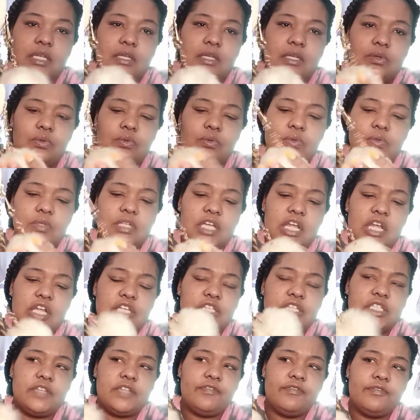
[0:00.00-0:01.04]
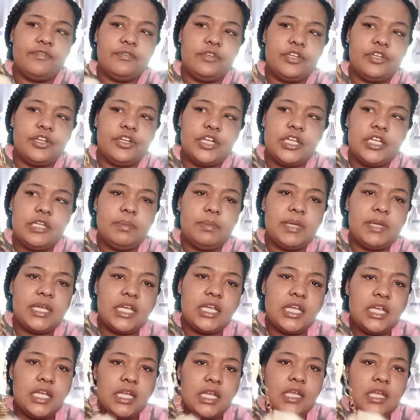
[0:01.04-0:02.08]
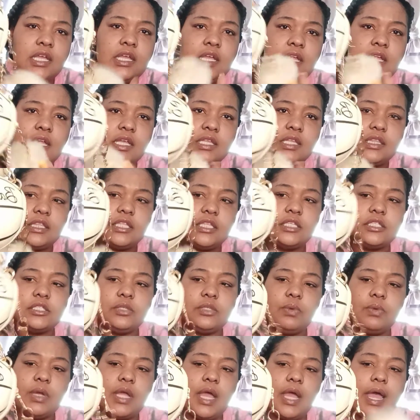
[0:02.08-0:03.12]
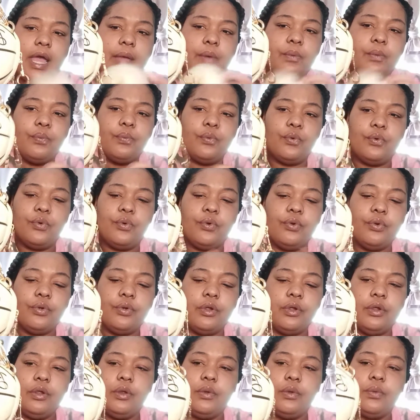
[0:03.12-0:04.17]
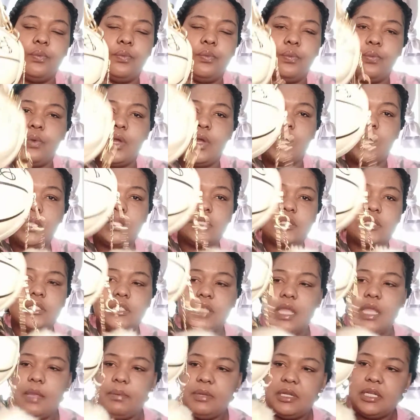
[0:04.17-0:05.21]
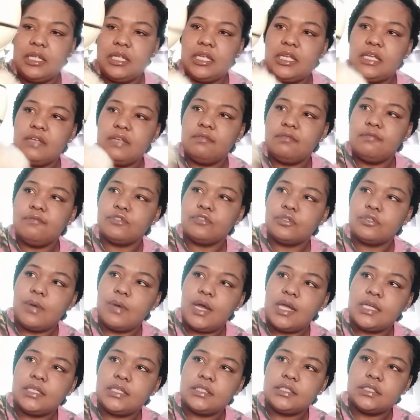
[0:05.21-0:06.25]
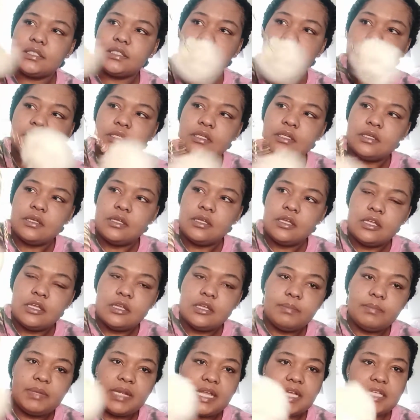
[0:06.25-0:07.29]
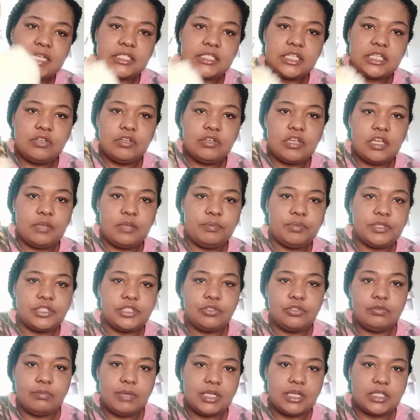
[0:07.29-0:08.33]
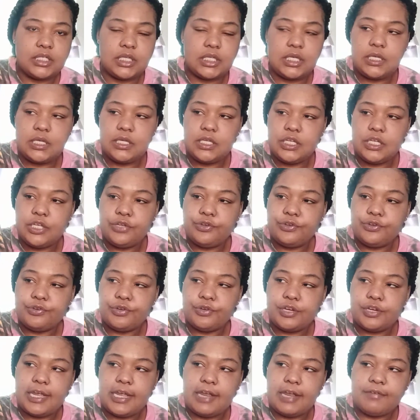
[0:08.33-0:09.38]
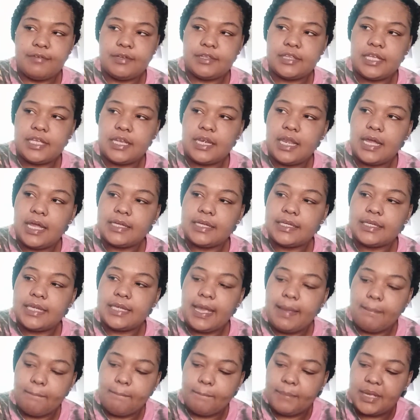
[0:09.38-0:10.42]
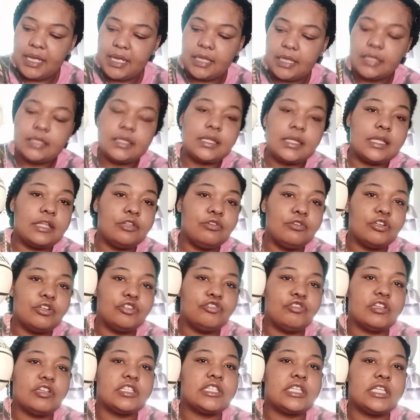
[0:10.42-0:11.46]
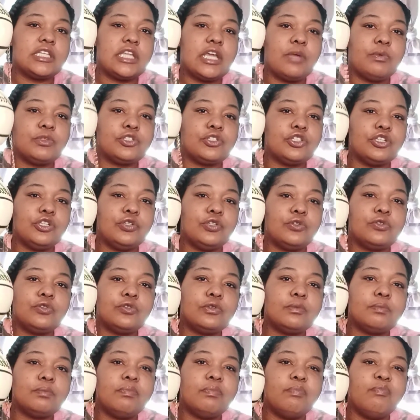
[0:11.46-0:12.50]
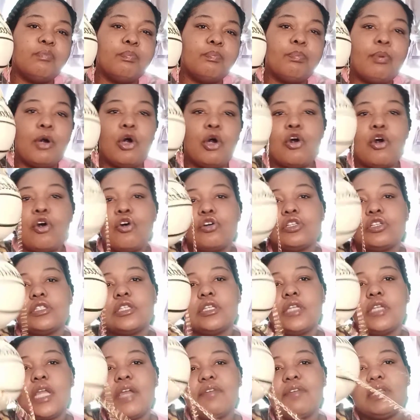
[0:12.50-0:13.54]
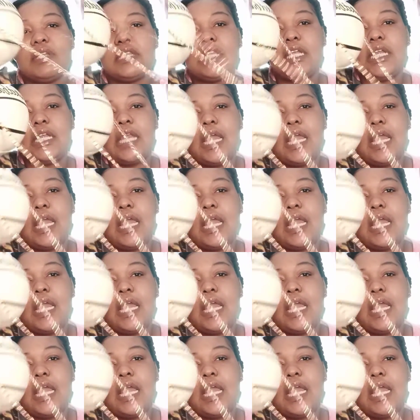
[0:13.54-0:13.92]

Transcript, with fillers: Ooh, that's dirty, but this is the one I wore once, I believe, twice. But like I said, you can't put too much in here and everything like that. But you could dress it up with your little balls and everything like